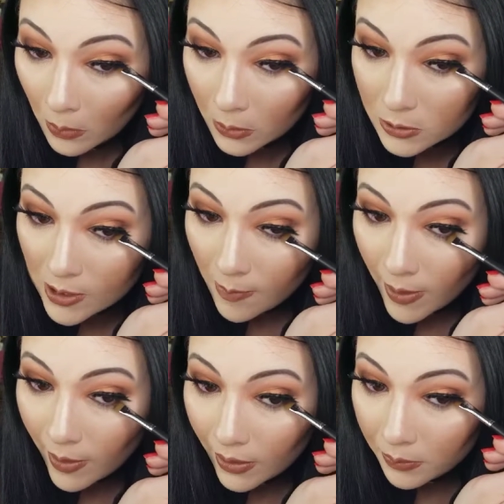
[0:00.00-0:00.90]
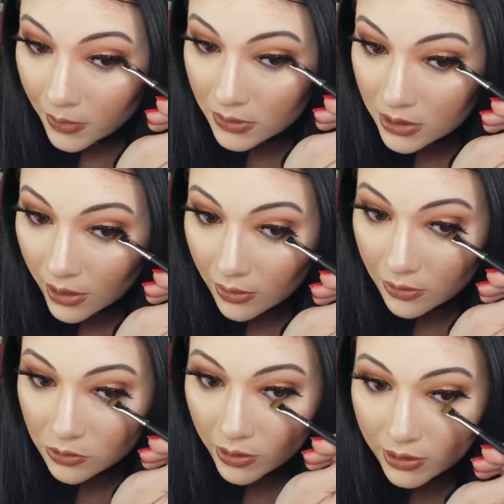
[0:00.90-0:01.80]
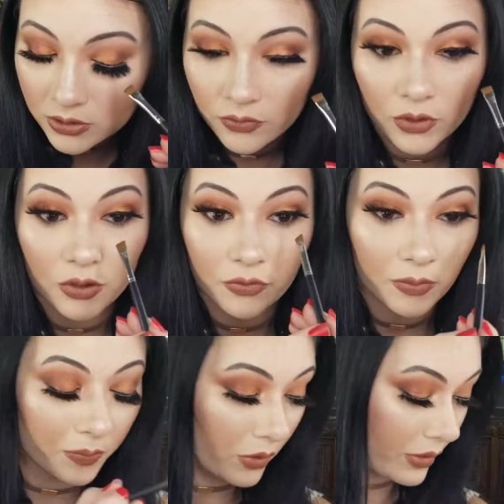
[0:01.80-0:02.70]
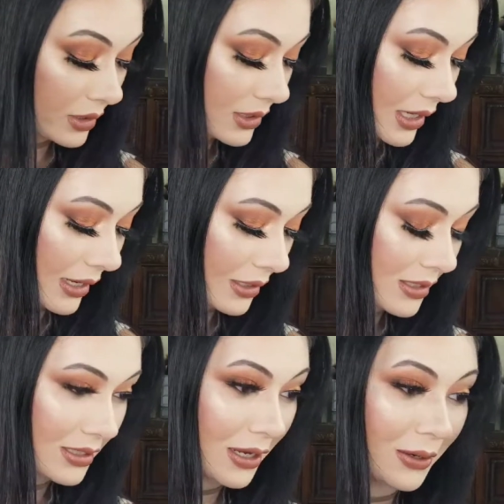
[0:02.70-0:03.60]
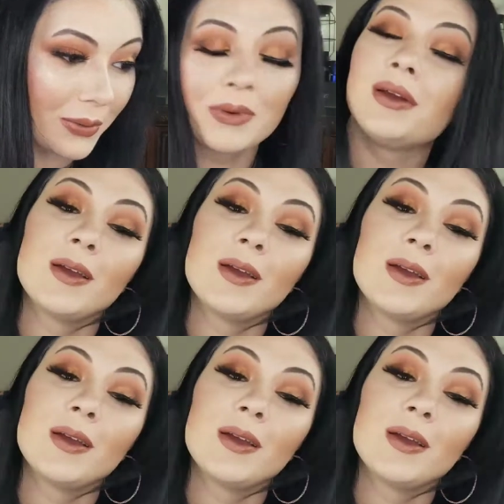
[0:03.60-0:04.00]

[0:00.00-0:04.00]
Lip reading: And somehow I had mascara transfer from on this eye, so